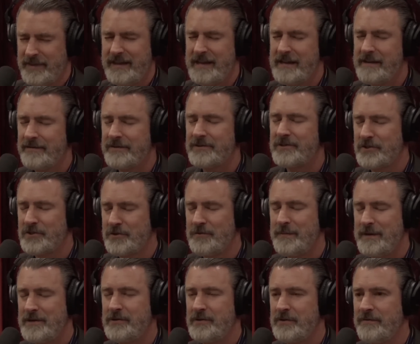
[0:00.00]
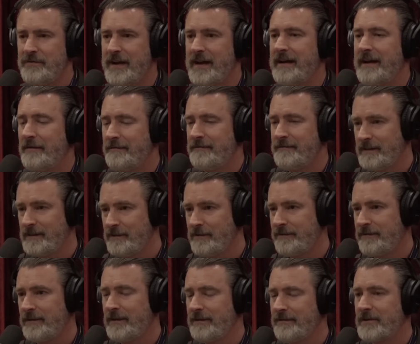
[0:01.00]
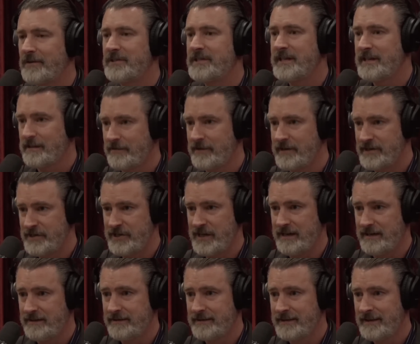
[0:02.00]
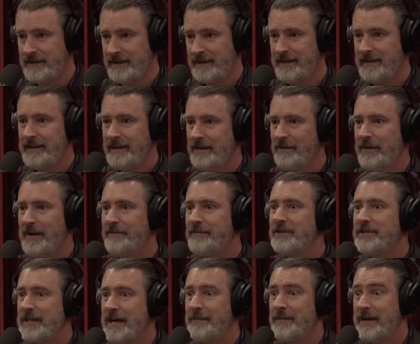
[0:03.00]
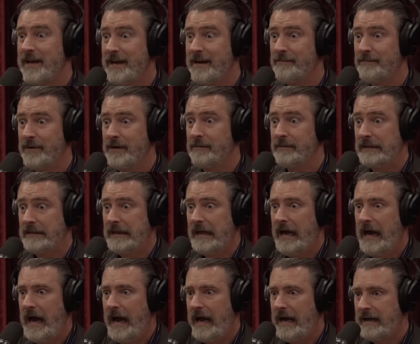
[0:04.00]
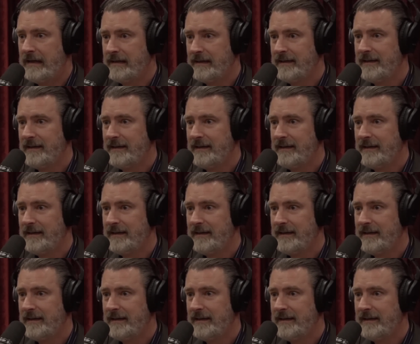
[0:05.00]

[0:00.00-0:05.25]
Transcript: think of a Scooby-Doo van, now fill it full of artillery shells. You know, every time you hit a bump, ah!